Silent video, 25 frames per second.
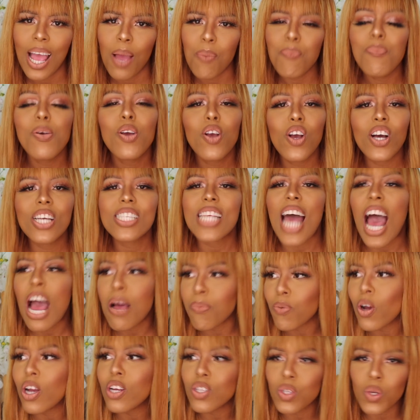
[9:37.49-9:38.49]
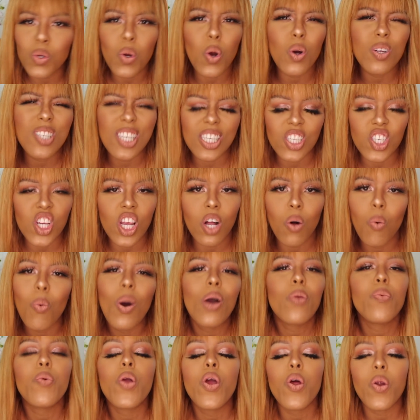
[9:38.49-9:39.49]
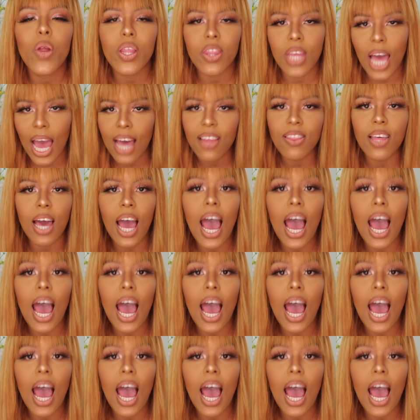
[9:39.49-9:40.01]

Because I'm going to go to jail one way or the other.